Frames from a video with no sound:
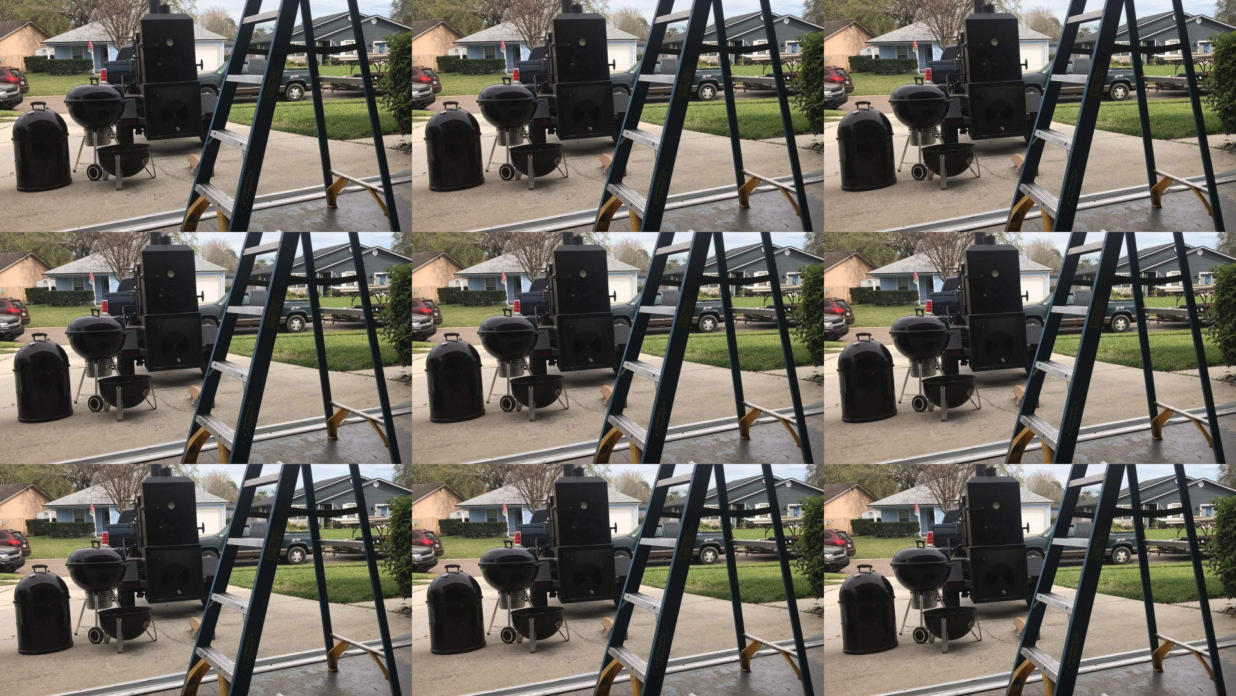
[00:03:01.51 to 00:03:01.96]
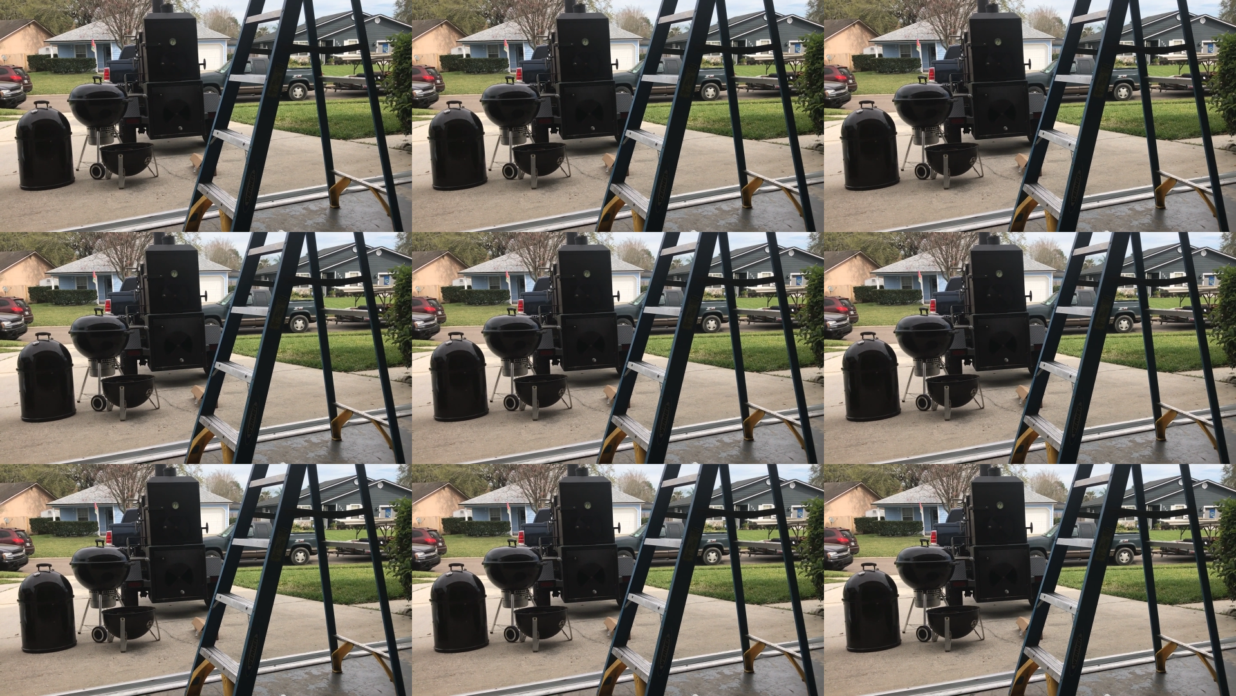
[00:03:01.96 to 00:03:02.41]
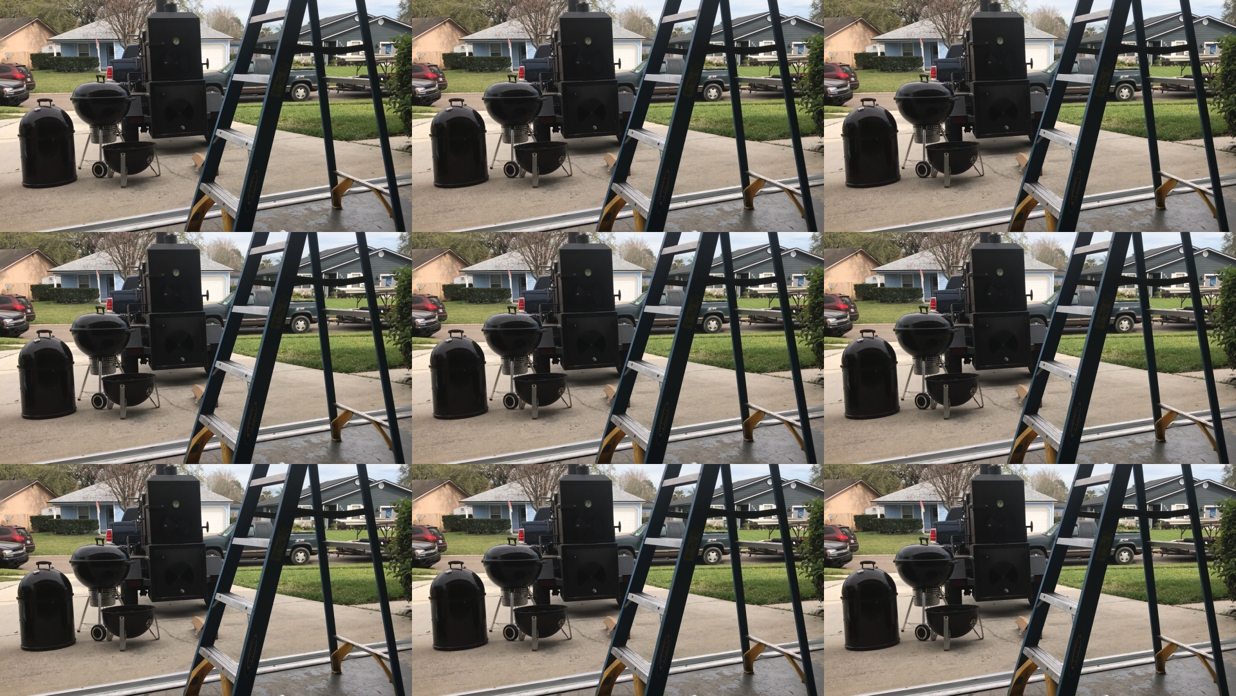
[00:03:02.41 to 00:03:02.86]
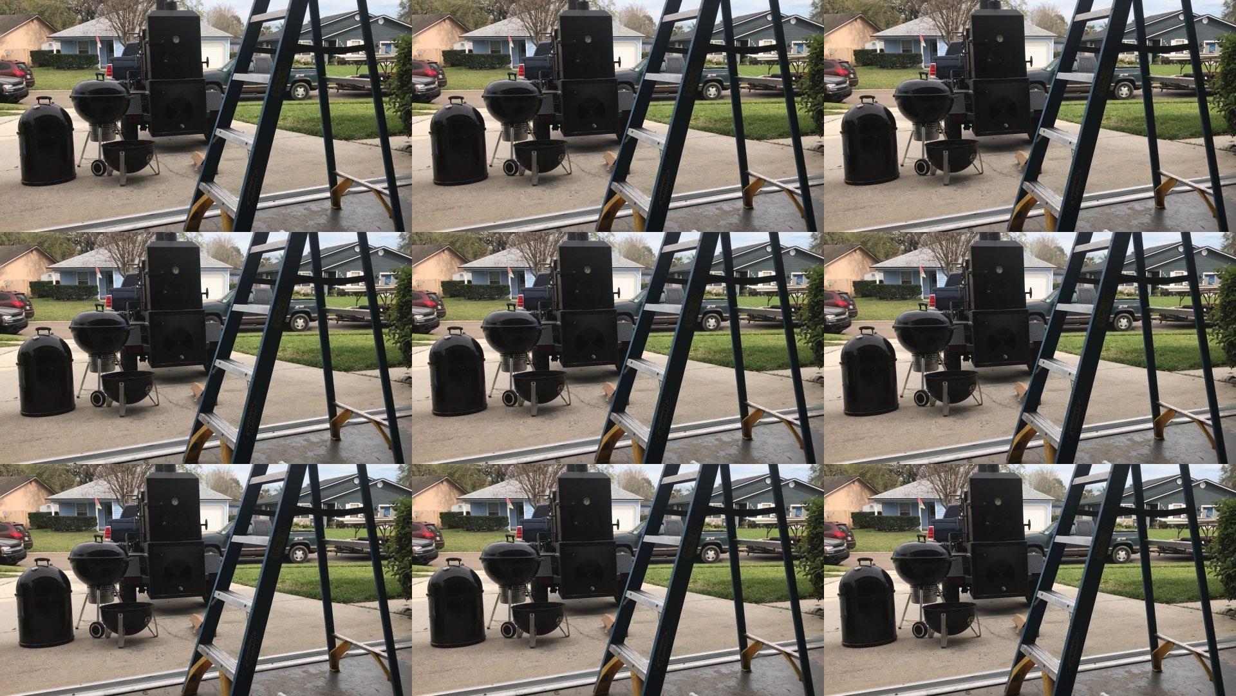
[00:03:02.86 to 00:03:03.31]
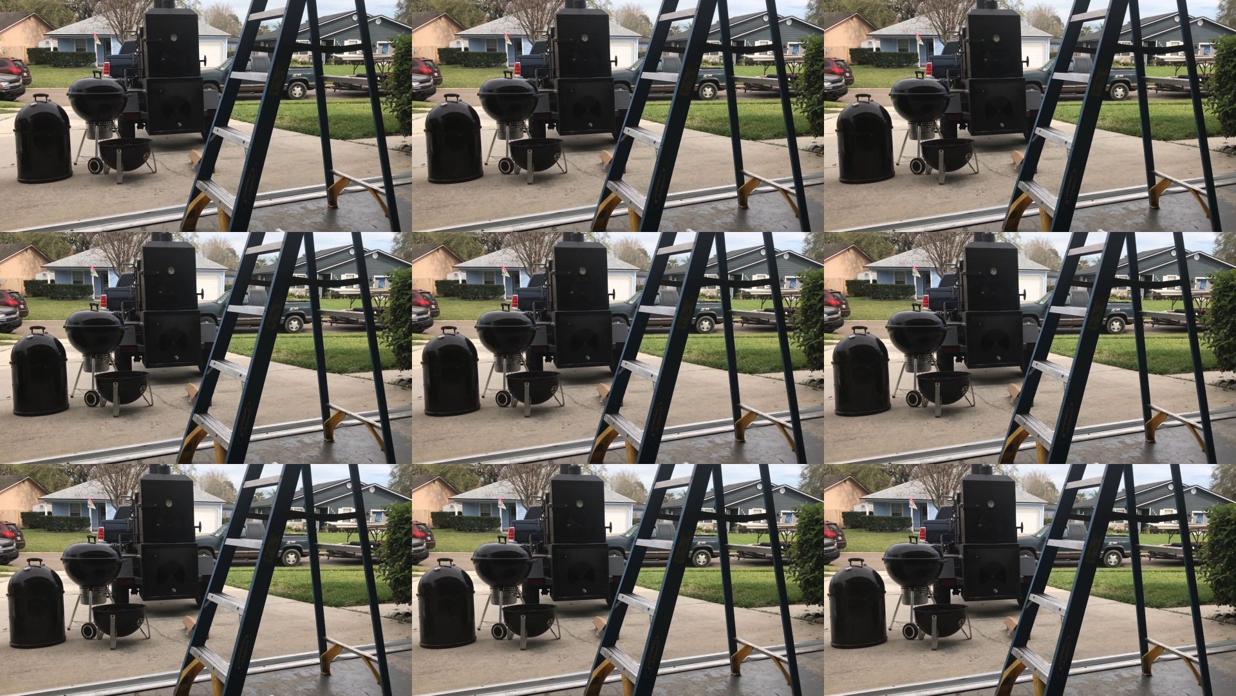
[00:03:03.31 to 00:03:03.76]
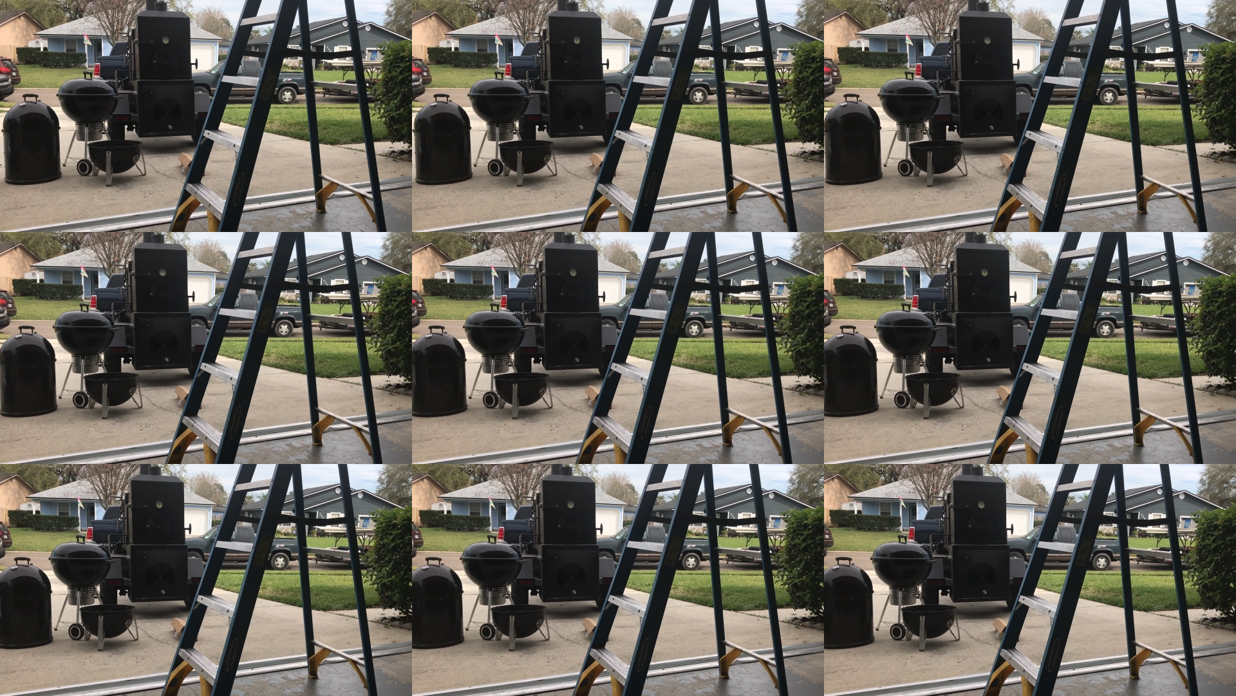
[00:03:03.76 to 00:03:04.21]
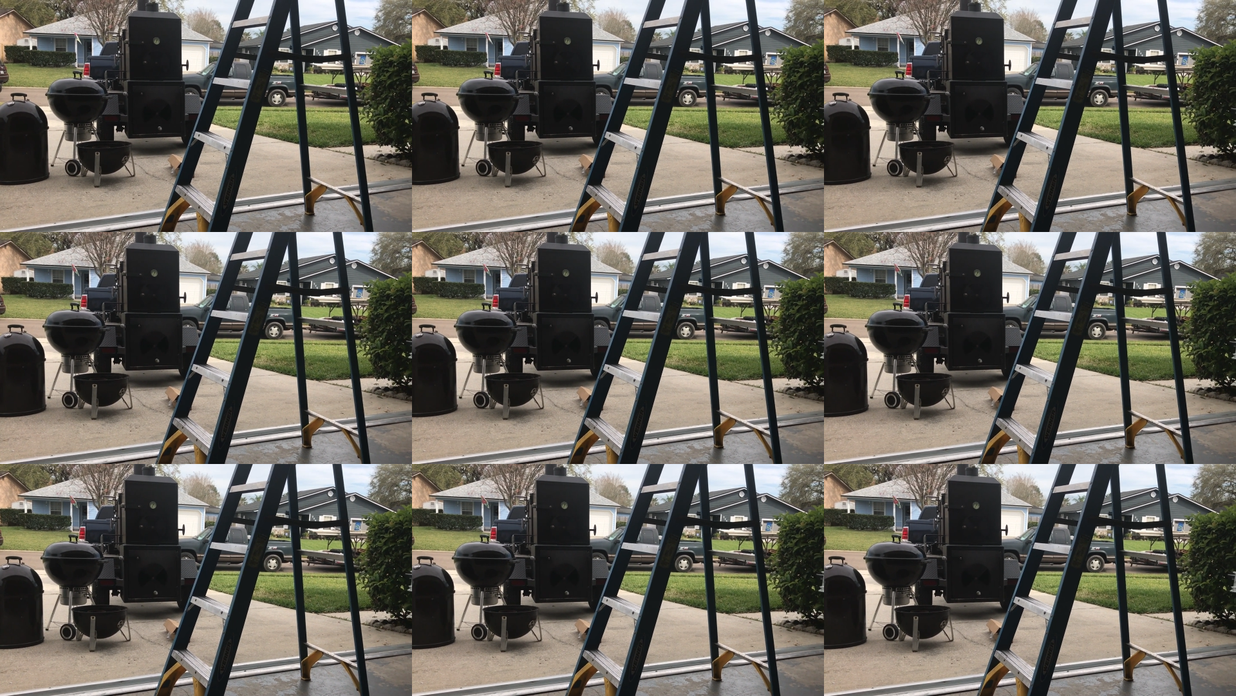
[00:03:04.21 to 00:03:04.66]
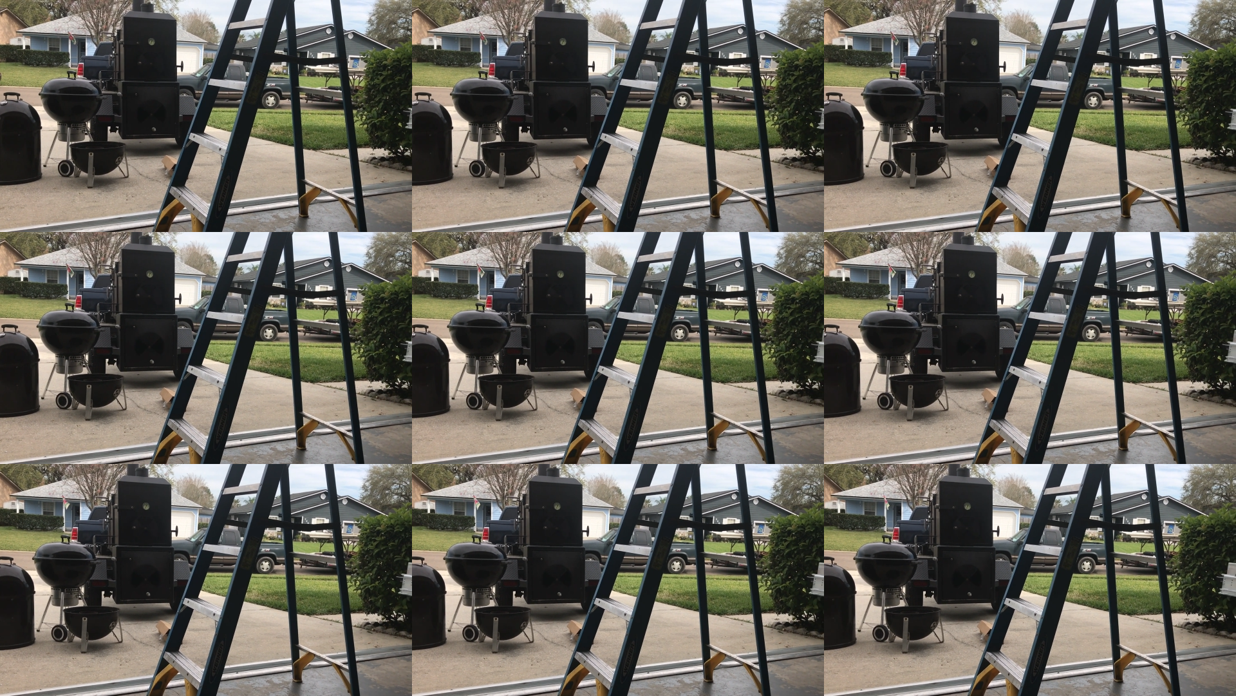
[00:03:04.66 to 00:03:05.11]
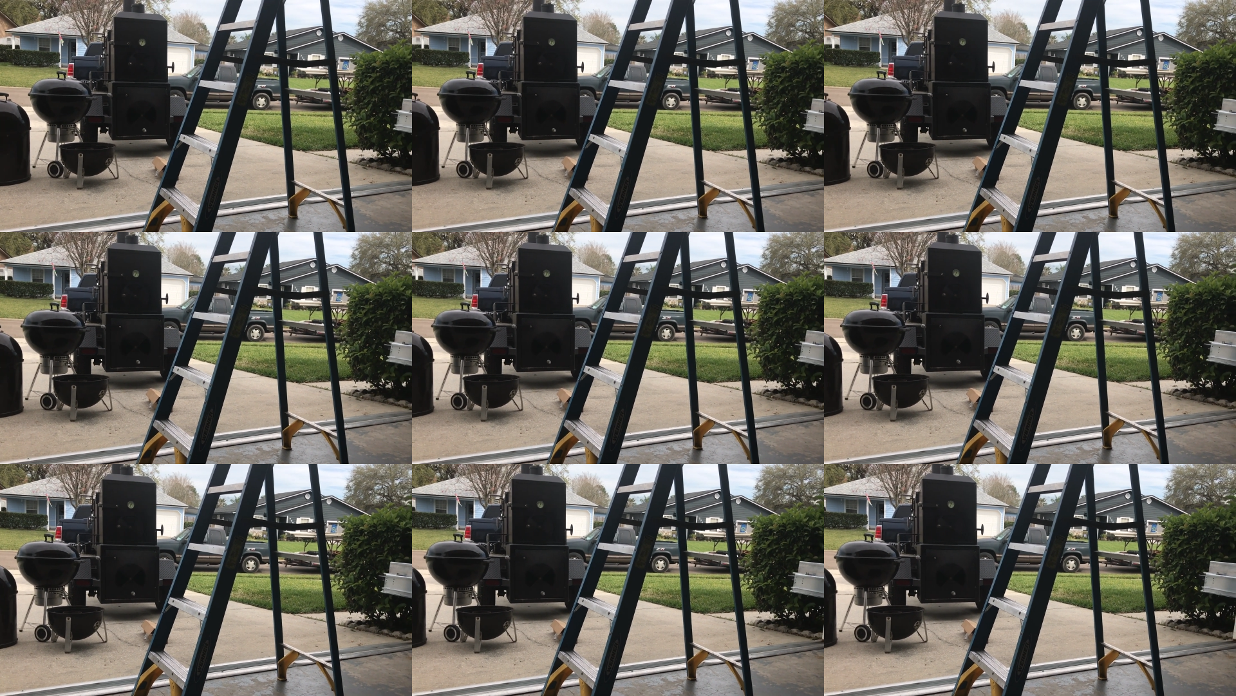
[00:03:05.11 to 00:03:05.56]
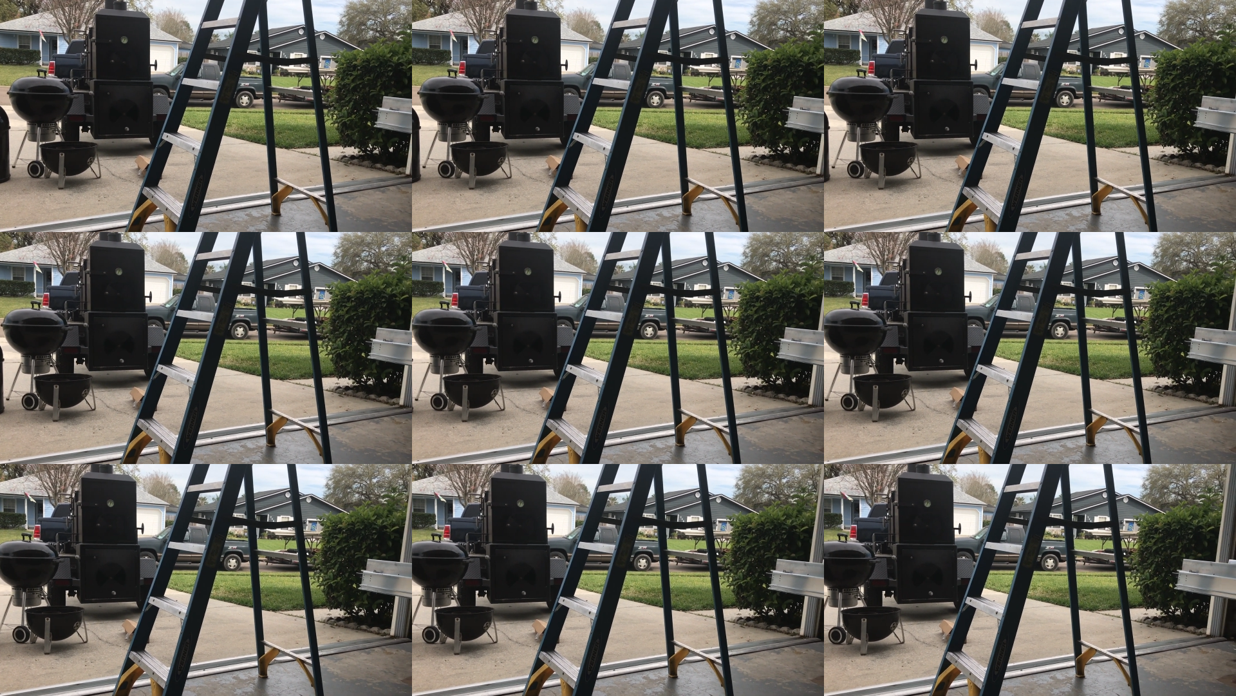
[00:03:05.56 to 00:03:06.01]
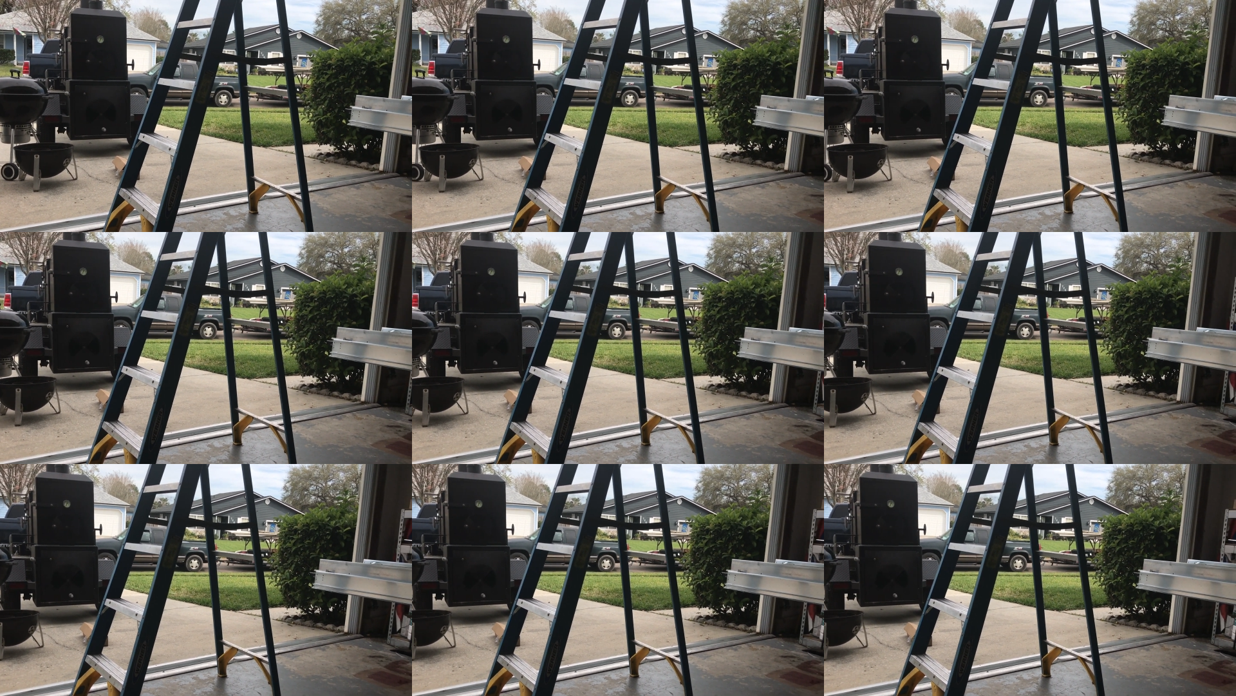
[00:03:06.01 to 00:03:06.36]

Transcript: [unreadable: no face in view]